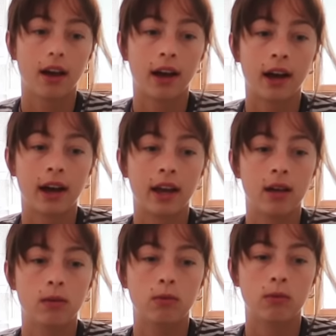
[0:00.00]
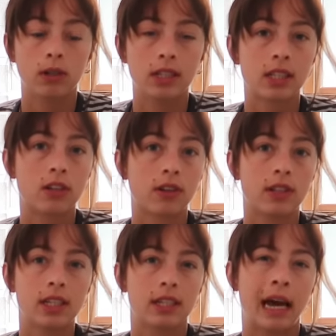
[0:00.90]
I would essentially
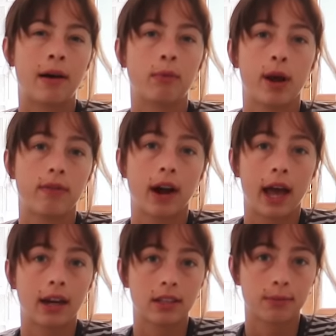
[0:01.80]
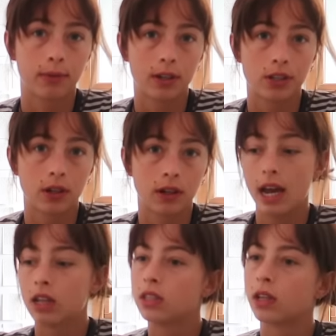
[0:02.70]
sit down whenever I had inspiration.
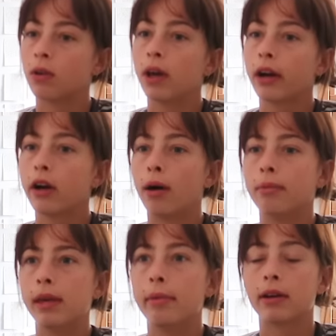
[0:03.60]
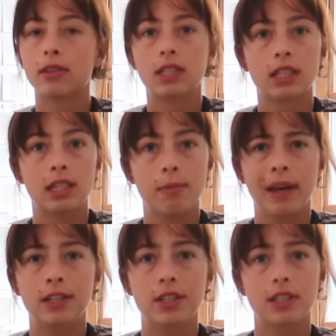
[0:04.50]
And so that got me about 60
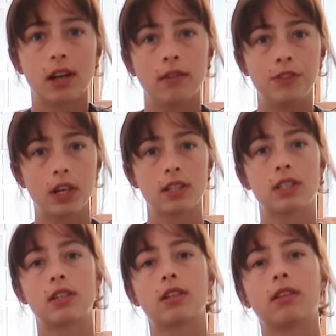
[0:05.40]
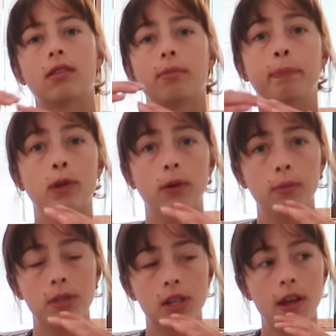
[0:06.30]
pages of just
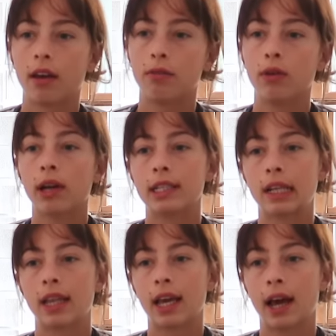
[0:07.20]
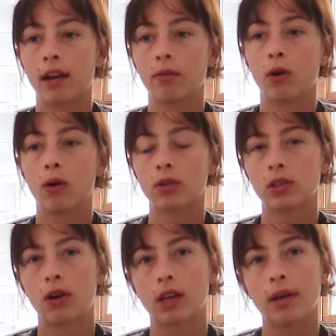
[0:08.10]
blurbs. I realized that they kind of were all
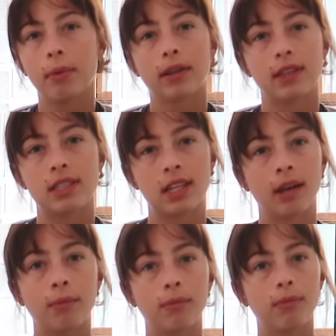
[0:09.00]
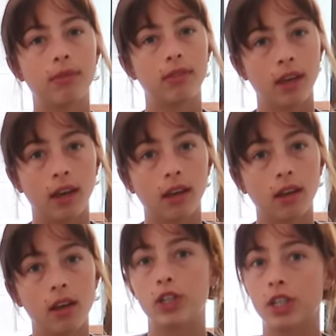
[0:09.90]
talking about the same thing,
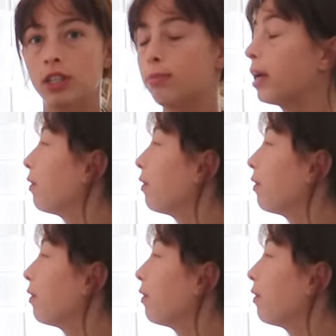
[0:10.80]
which is my